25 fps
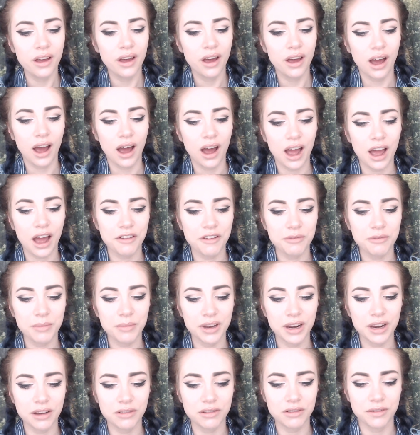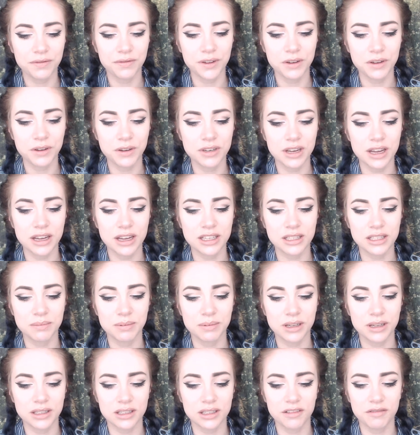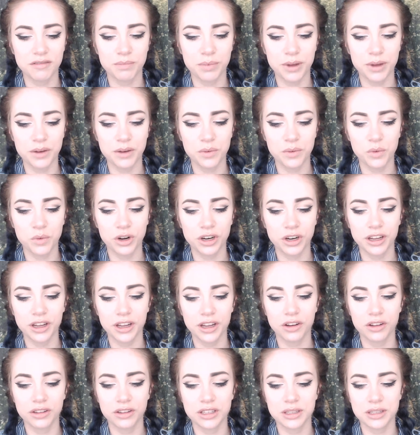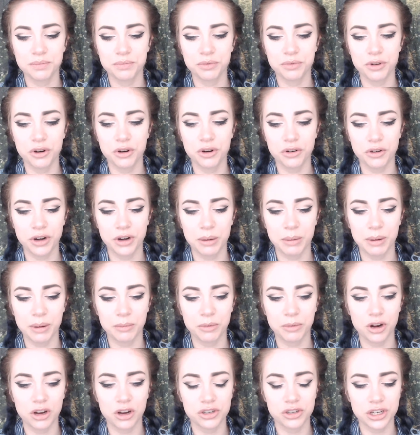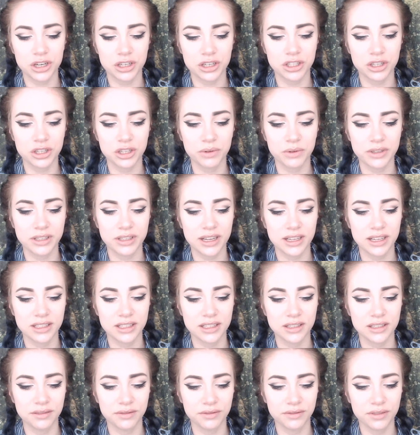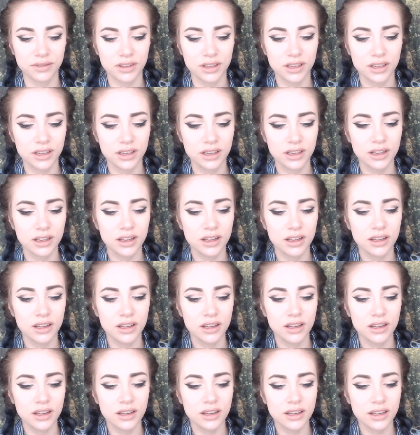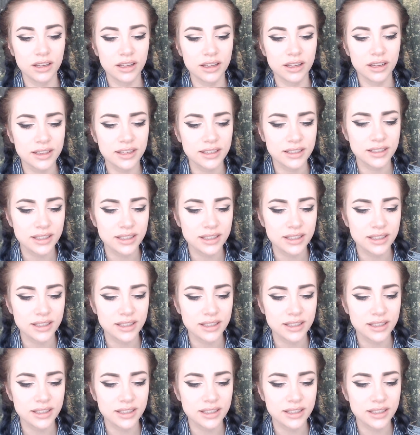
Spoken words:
I haven't been out in a few days because I've been working on this programming project so intensively? You